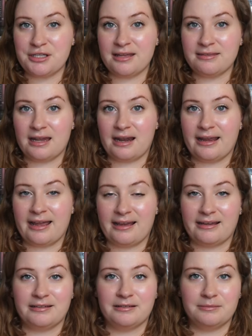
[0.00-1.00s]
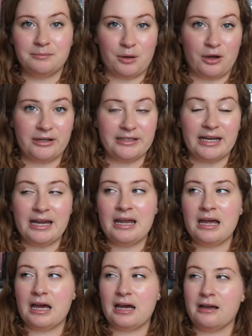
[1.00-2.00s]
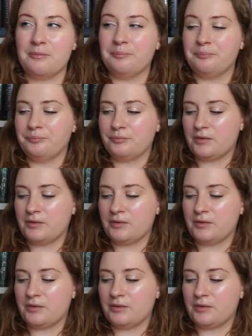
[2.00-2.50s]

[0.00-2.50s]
set that I had bought um,